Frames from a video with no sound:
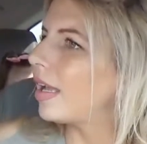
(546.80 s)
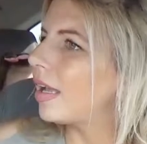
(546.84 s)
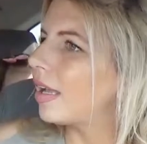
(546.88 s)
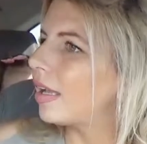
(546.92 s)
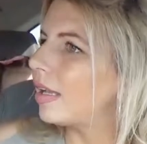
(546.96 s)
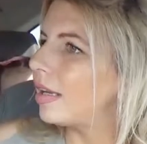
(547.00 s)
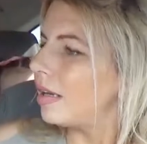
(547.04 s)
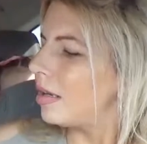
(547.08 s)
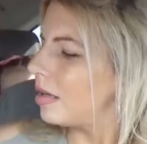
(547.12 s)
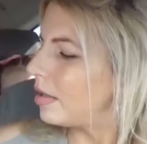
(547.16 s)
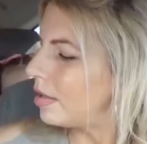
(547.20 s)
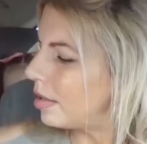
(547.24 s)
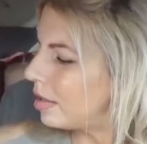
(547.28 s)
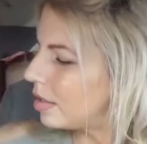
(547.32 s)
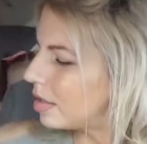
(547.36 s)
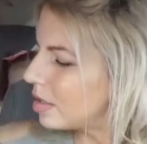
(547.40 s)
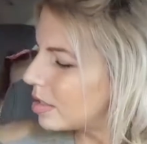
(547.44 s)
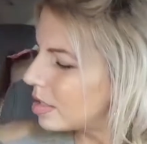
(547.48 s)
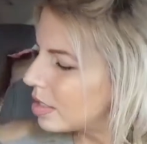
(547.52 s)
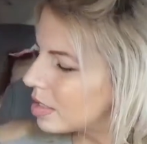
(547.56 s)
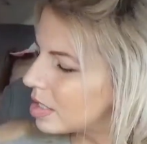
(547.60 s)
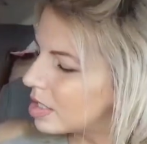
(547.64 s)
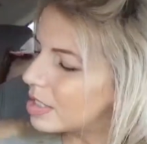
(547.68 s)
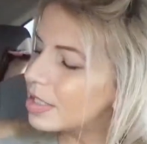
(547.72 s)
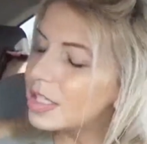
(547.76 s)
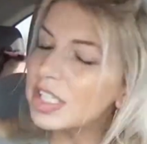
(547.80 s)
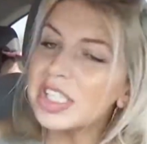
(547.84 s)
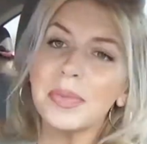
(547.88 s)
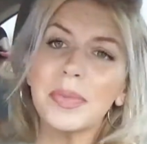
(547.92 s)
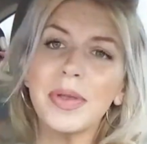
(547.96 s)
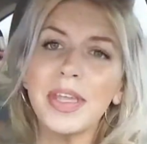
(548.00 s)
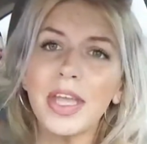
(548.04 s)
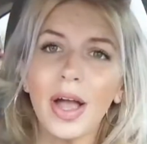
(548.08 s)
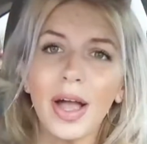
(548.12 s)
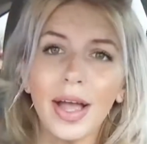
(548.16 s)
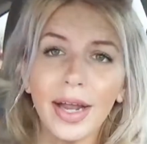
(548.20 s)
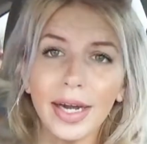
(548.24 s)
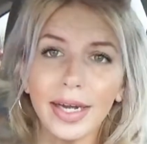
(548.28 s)
And to
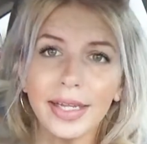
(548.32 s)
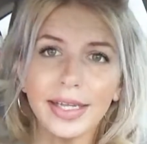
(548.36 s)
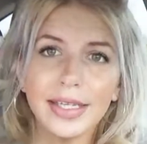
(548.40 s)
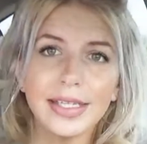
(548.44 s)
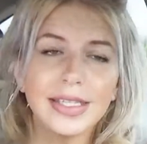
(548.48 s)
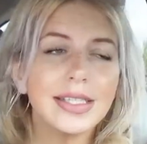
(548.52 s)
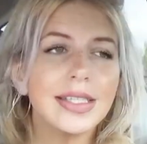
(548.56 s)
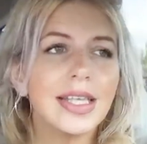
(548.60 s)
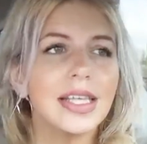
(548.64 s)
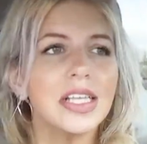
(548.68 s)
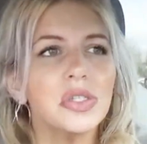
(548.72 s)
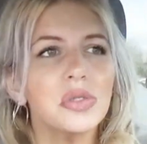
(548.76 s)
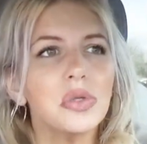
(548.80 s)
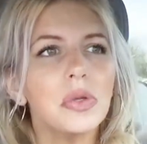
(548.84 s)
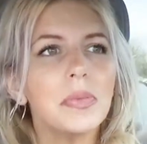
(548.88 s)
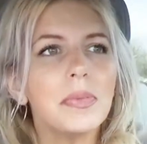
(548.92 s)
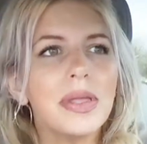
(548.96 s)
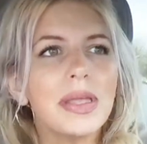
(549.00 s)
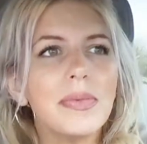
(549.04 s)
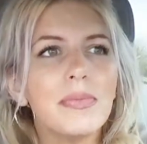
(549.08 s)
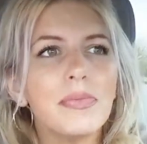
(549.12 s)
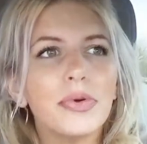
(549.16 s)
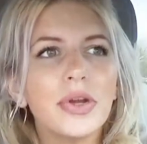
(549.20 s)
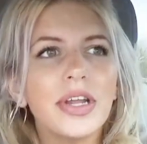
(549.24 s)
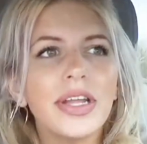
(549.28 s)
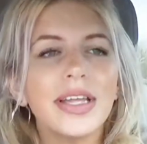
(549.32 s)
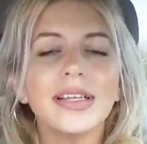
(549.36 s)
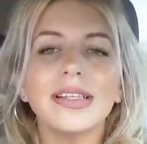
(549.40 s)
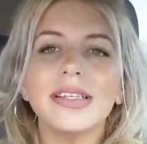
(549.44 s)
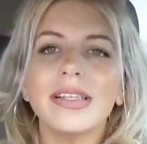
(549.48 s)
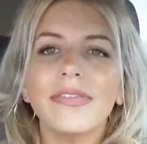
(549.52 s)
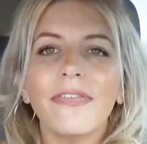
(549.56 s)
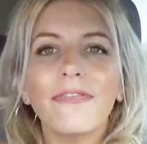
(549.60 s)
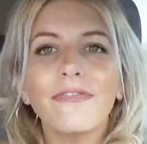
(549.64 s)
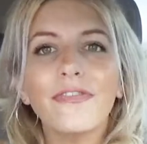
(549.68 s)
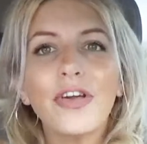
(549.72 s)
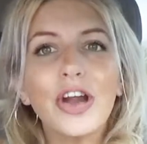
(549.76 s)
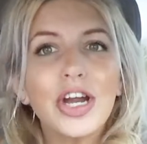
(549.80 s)
be honest, this will be Bria's
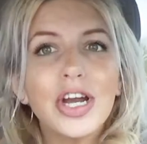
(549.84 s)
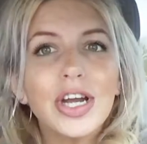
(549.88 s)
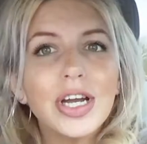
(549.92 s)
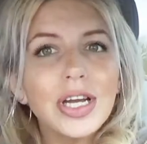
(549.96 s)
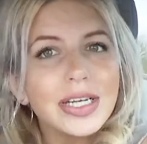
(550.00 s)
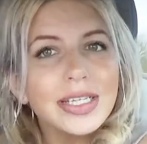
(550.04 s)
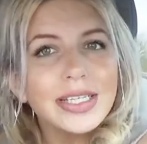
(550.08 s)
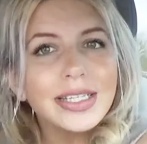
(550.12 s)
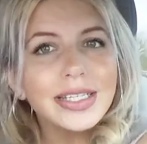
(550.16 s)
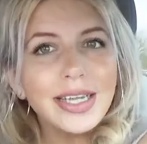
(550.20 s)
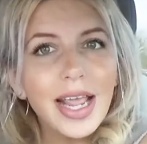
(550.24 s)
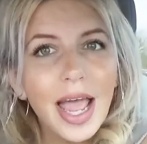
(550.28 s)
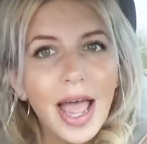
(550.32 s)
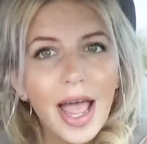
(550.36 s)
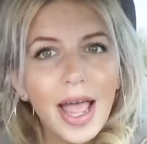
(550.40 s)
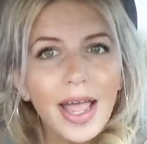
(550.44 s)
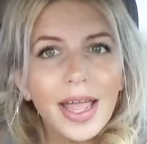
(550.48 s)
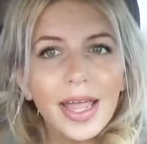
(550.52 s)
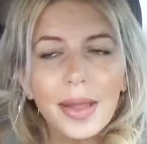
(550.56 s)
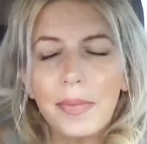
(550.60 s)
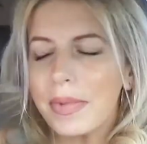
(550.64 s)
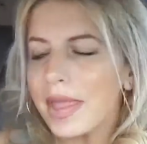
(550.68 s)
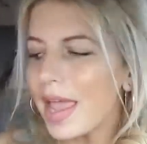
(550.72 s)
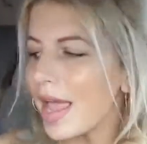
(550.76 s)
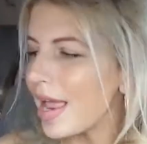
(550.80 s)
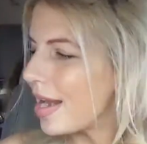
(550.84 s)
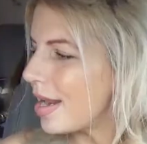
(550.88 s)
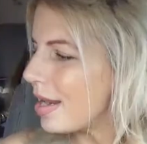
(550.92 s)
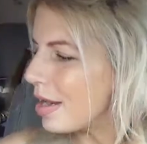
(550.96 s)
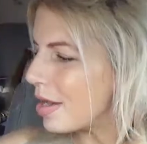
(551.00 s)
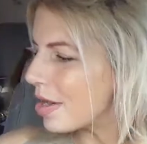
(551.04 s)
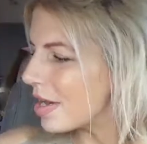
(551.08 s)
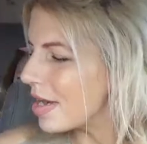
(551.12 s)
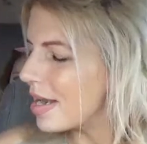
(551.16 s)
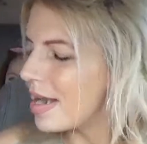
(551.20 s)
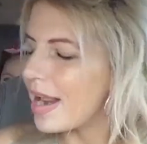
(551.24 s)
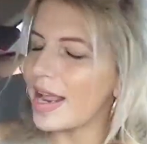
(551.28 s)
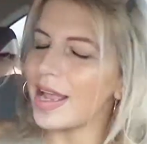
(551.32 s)
first time getting
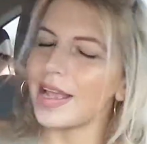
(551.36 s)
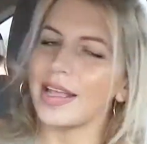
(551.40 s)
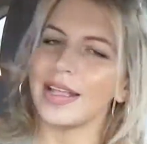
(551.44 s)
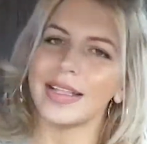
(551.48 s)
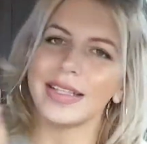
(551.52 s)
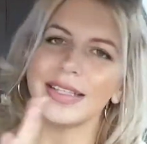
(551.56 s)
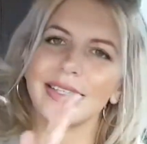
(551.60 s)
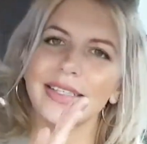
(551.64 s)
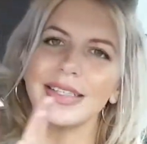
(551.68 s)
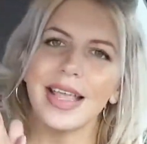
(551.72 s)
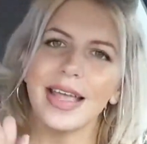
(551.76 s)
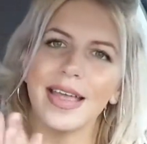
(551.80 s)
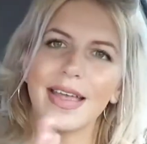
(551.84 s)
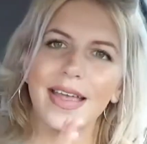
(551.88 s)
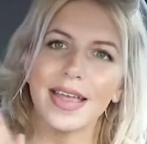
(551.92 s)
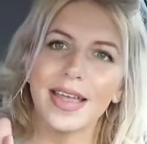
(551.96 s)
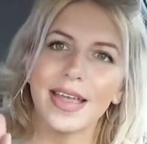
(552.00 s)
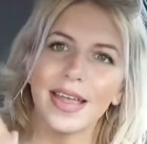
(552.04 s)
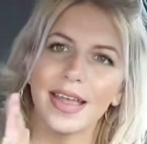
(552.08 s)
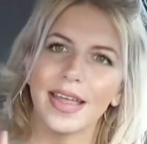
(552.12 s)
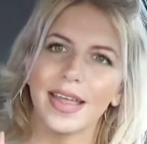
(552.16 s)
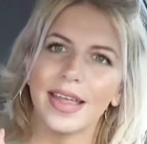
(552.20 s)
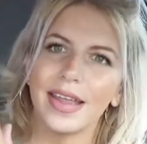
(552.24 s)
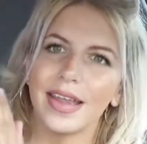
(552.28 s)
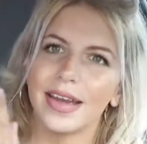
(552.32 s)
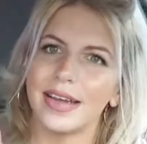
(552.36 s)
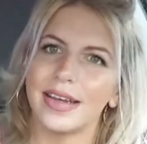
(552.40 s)
her nails done.